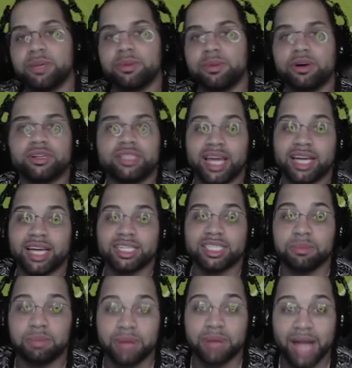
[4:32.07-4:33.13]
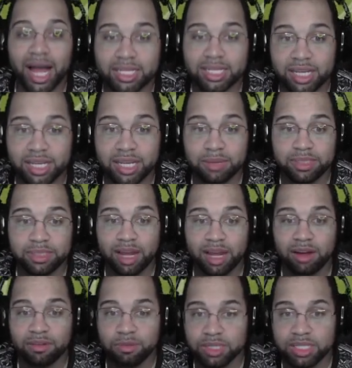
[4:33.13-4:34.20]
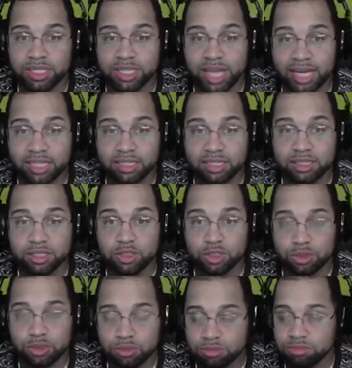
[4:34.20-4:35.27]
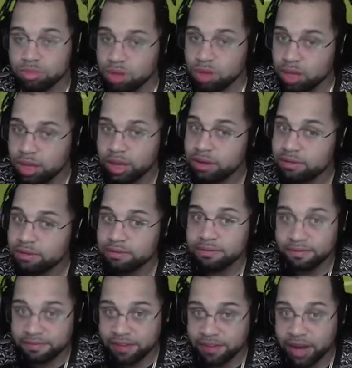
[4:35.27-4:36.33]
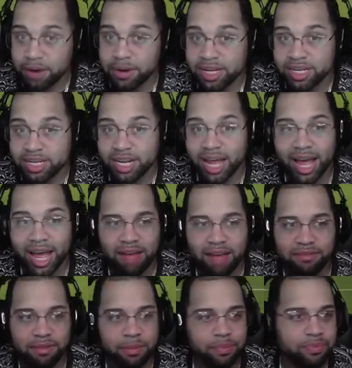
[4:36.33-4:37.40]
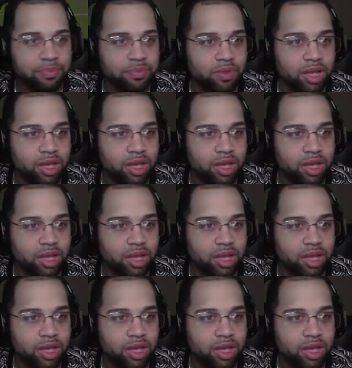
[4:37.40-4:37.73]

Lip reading: speed burst and actually blocks it himself, which is actually very good to have.